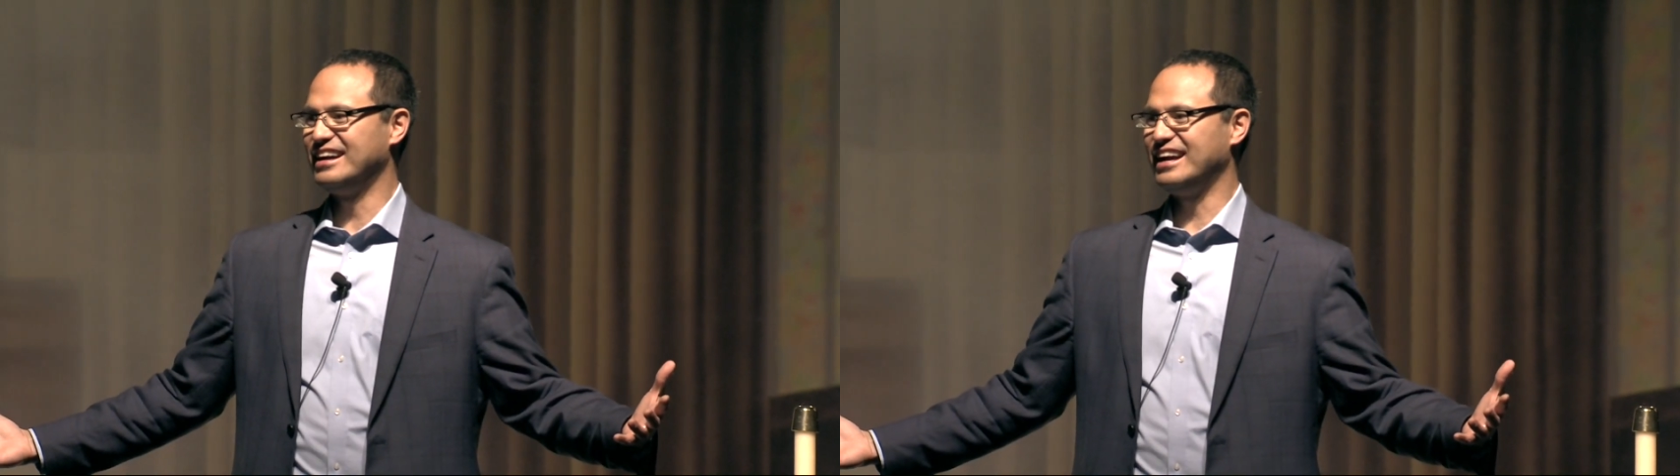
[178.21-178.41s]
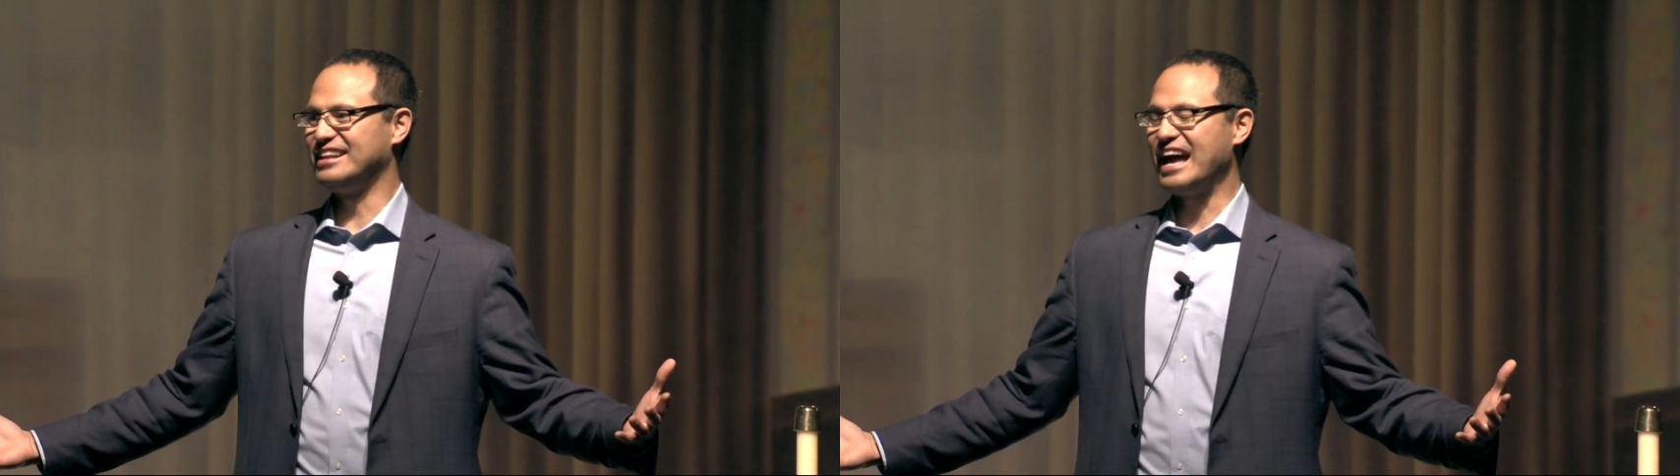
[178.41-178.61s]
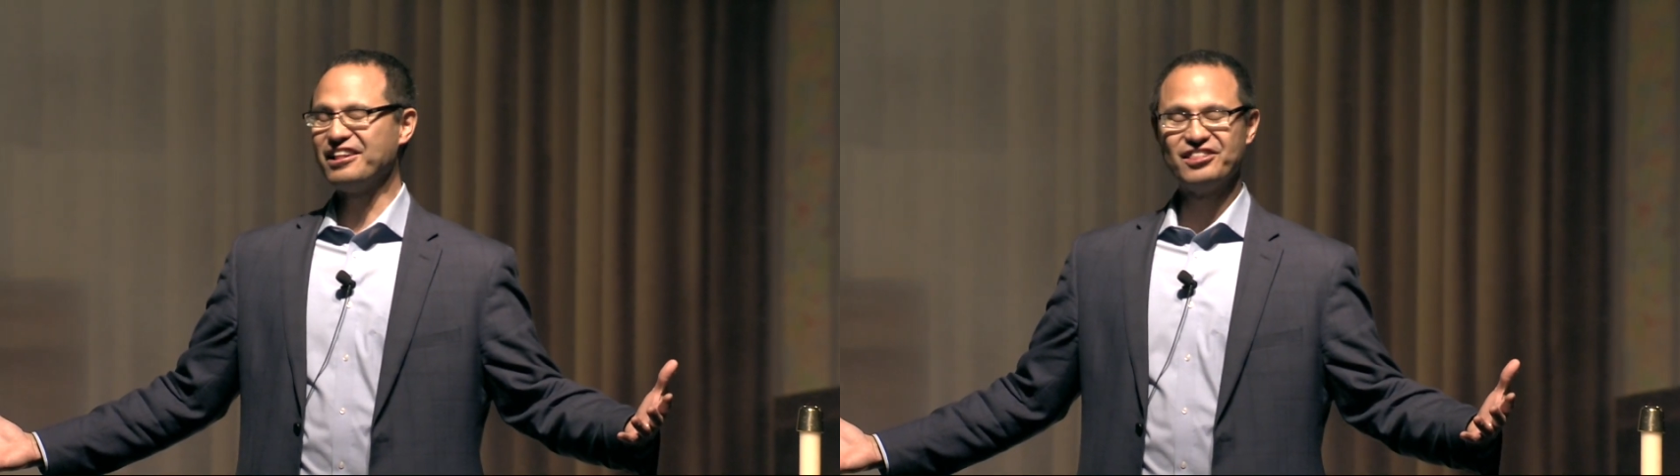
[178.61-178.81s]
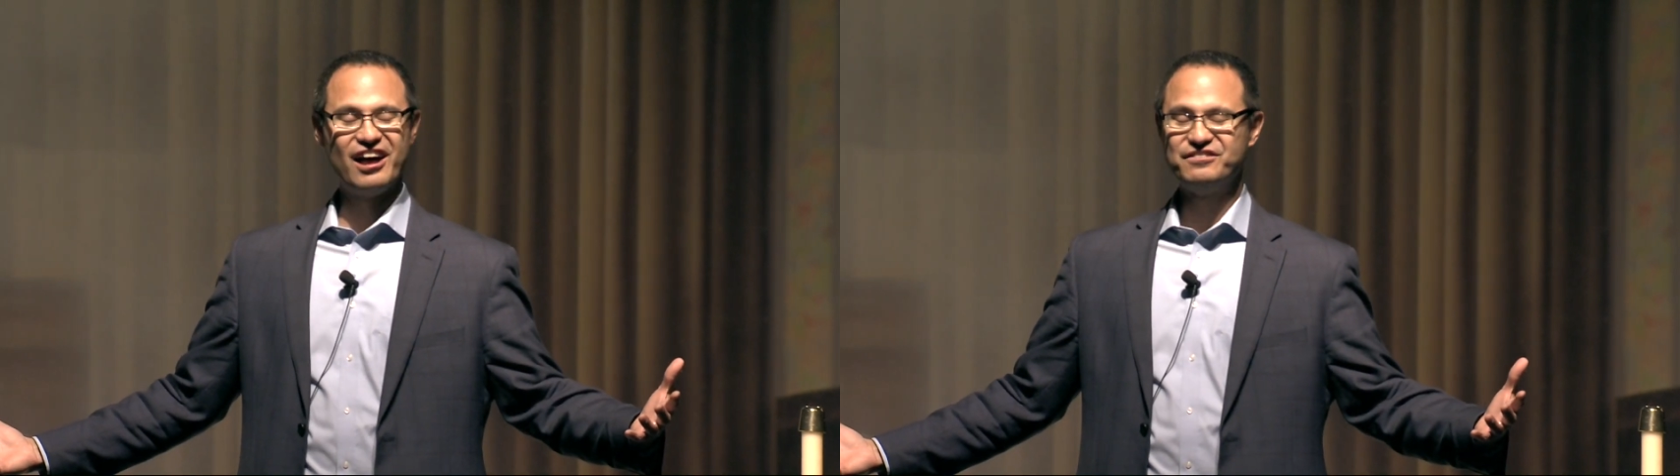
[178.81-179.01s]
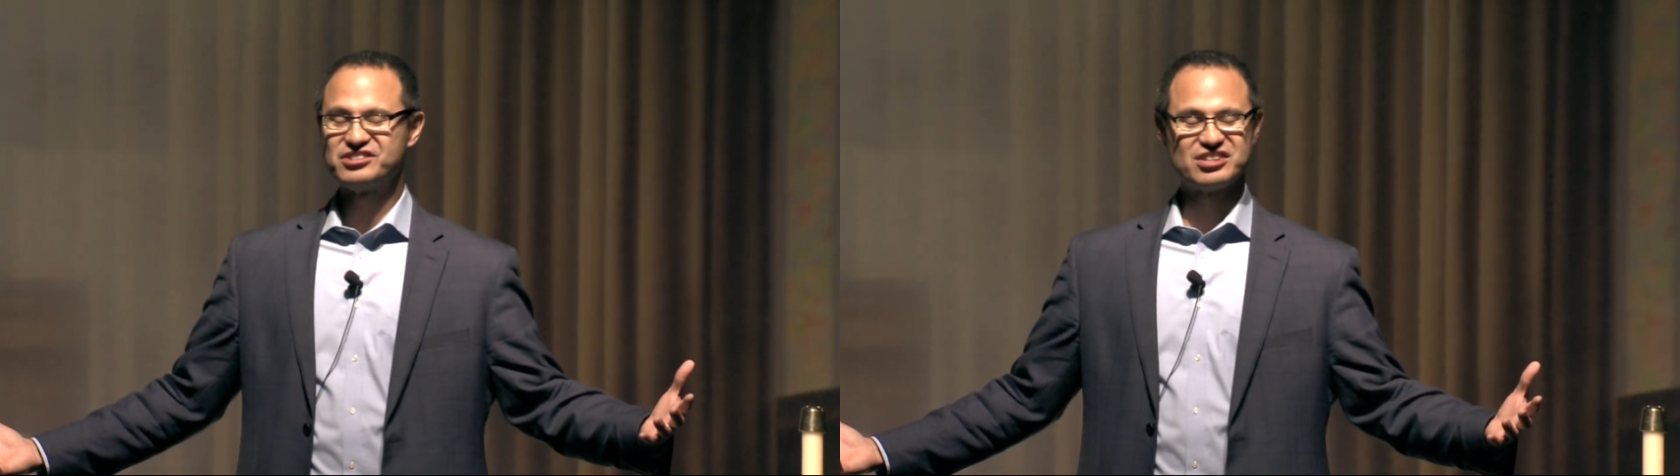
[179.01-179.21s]
And that
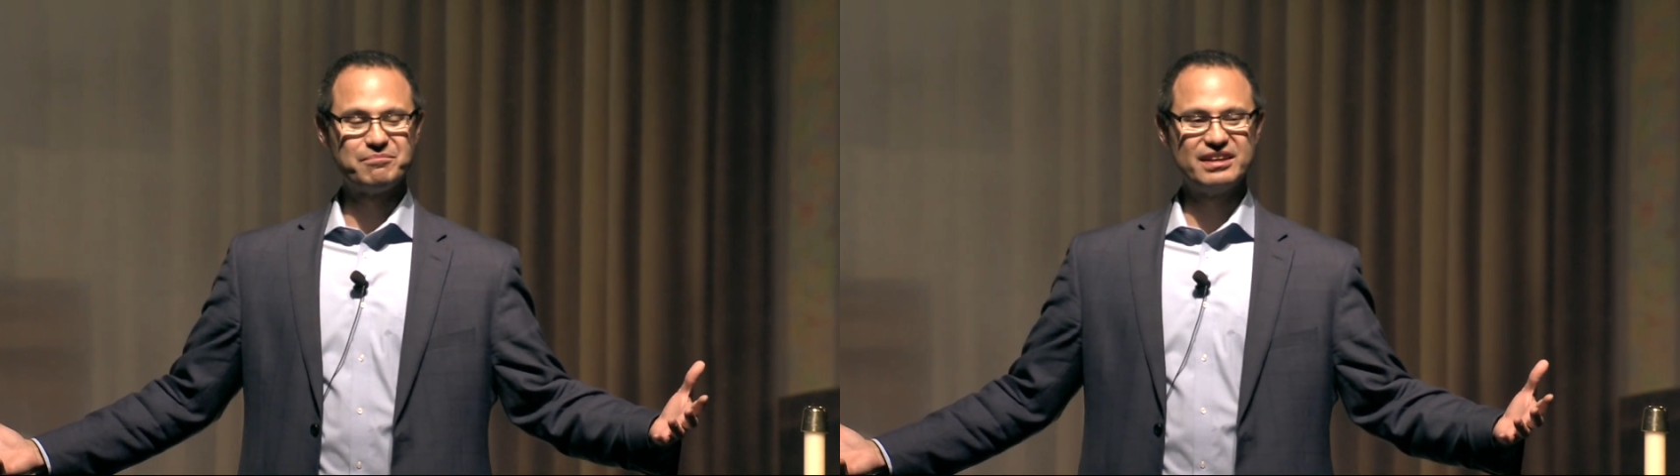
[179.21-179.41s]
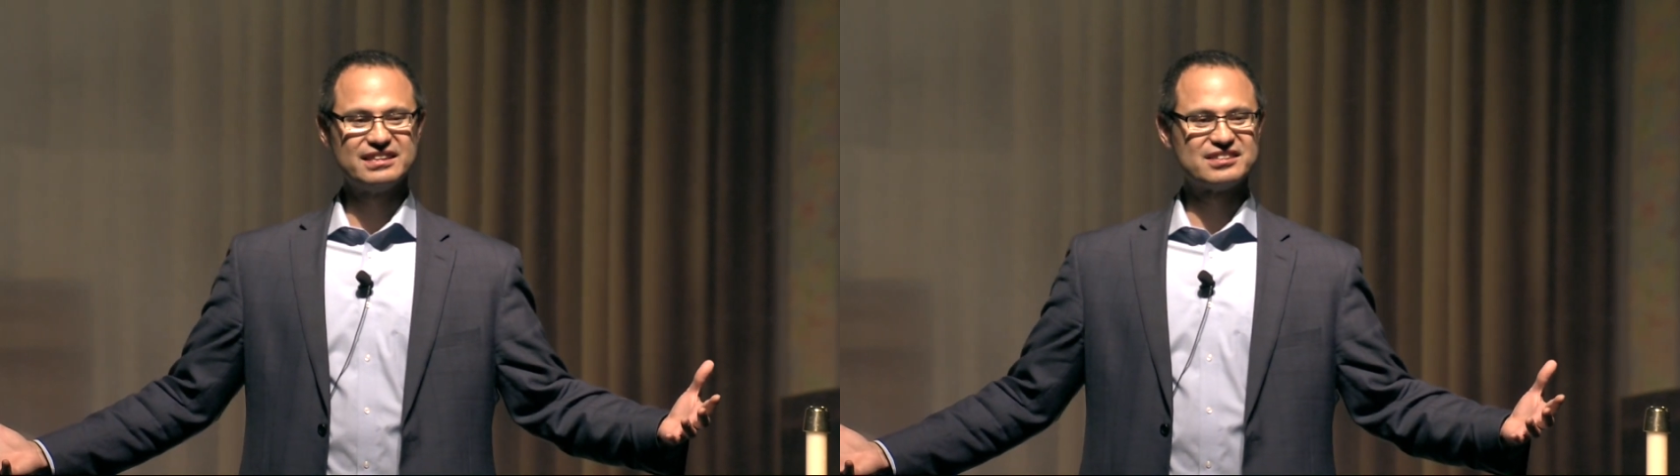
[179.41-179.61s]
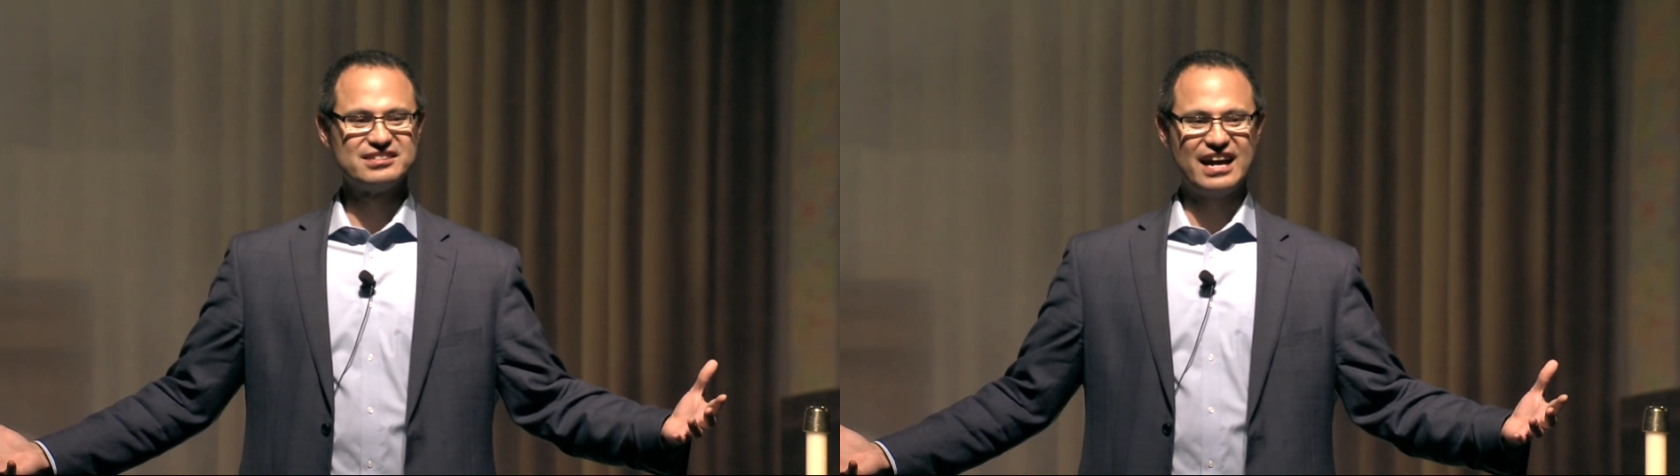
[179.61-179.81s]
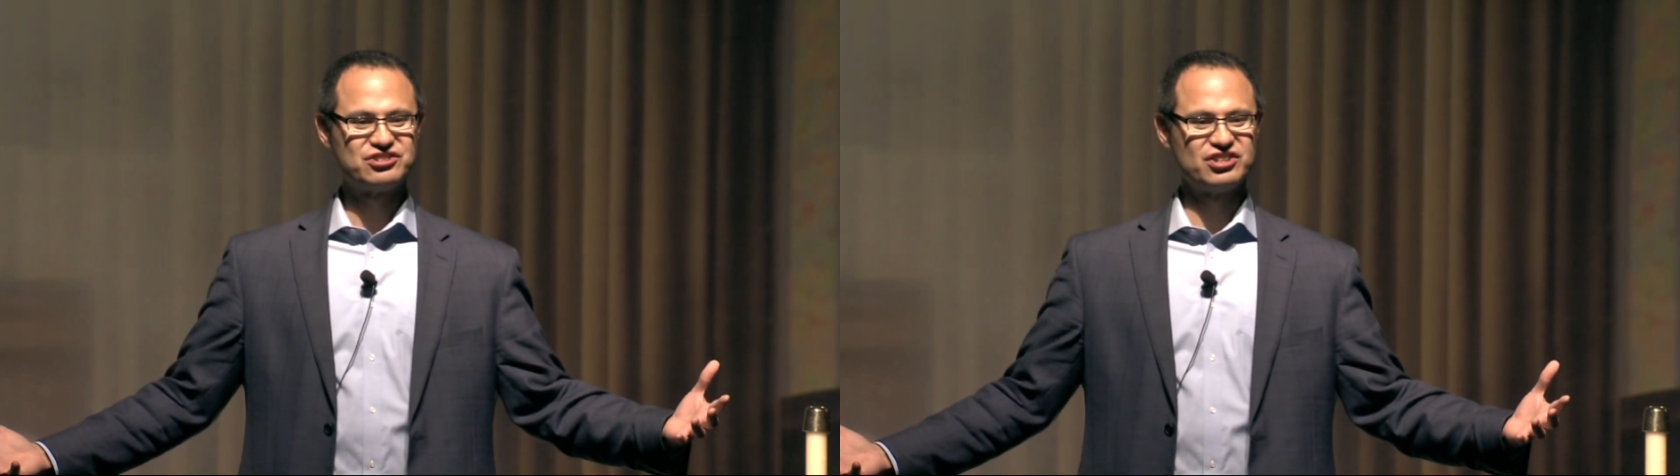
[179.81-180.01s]
love is something that's not